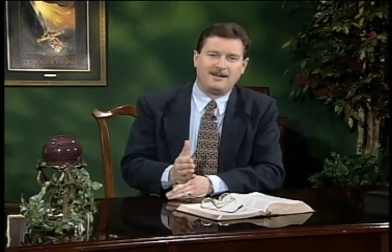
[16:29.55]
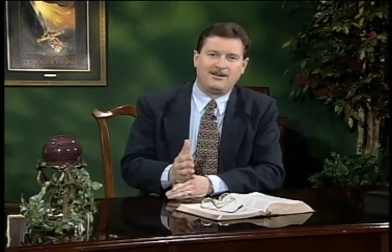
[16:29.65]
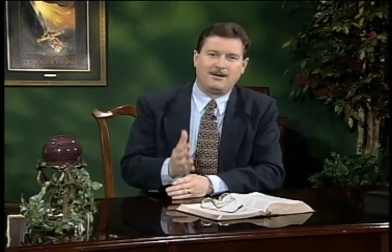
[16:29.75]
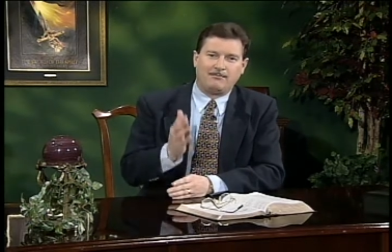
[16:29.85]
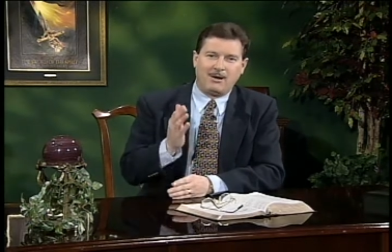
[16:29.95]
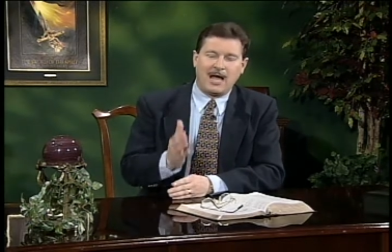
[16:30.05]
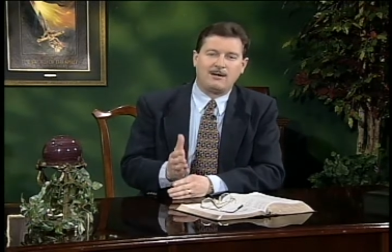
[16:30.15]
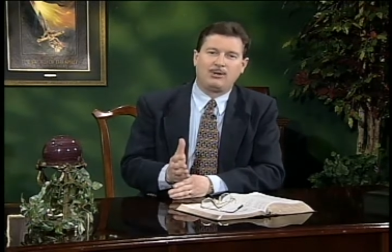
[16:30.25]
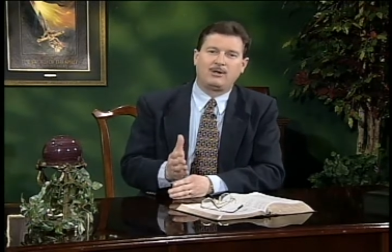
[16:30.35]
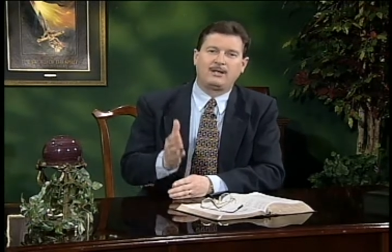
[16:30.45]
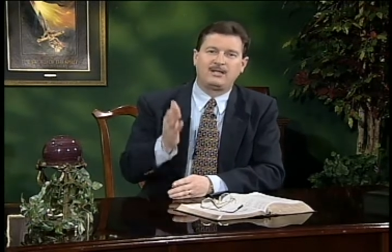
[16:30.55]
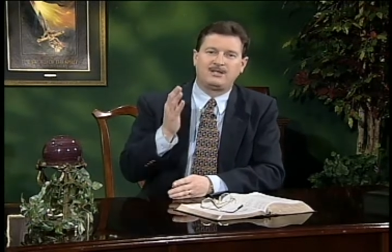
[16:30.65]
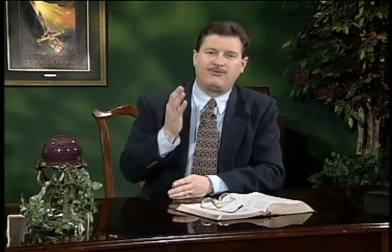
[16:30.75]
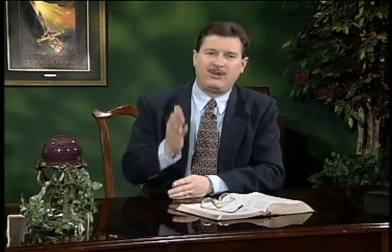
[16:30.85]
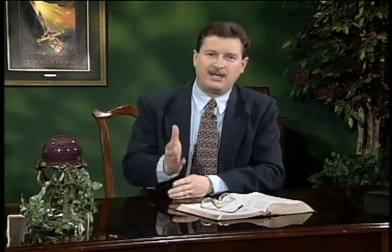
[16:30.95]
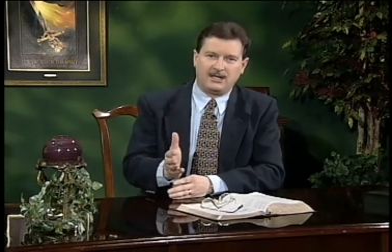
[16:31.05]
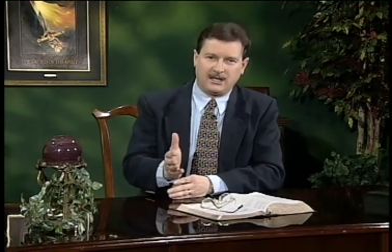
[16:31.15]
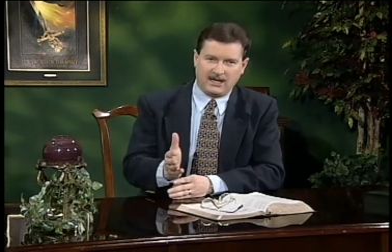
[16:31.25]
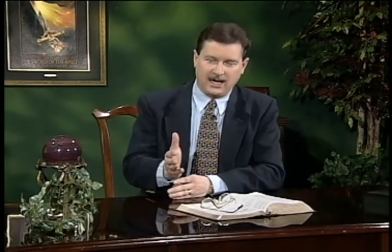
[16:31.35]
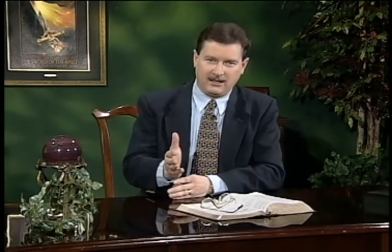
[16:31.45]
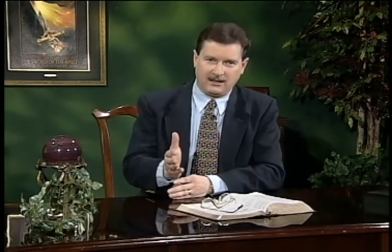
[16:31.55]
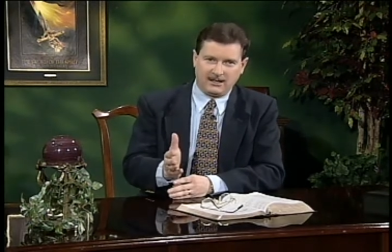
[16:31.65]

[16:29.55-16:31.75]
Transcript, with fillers: the Bible is vindicated.